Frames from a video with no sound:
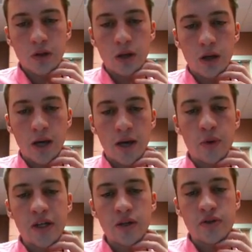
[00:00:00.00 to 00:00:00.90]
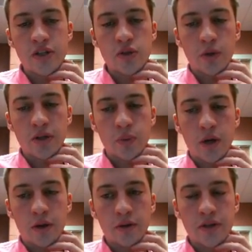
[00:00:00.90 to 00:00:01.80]
uh, and we can use this one as
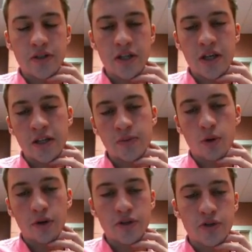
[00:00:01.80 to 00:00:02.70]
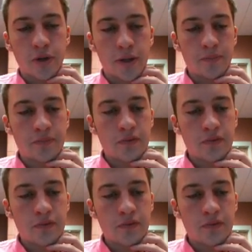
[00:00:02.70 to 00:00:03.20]
well because it, it's more extreme.